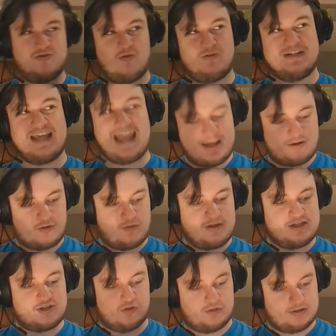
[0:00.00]
Only 8
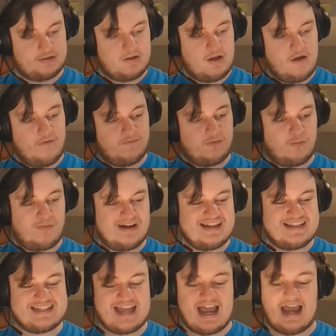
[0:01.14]
creatures for one
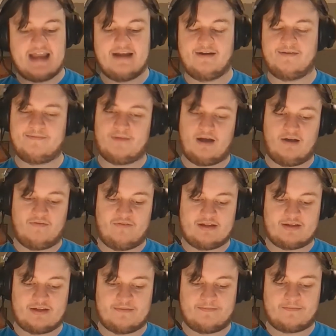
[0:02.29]
side of
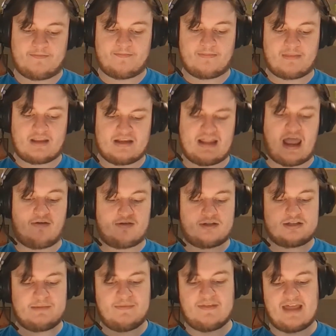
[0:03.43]
it. Now,
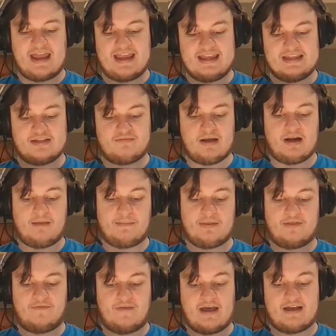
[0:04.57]
some of that is made up of the
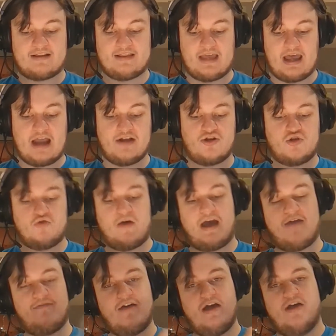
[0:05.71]
fact that I do
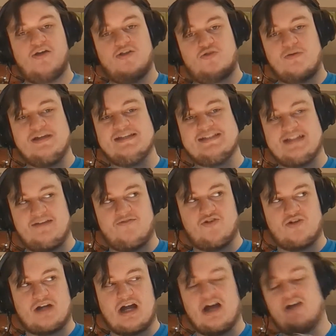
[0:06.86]
have 3 Sliver
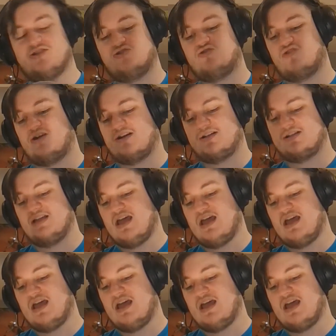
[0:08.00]
constructs.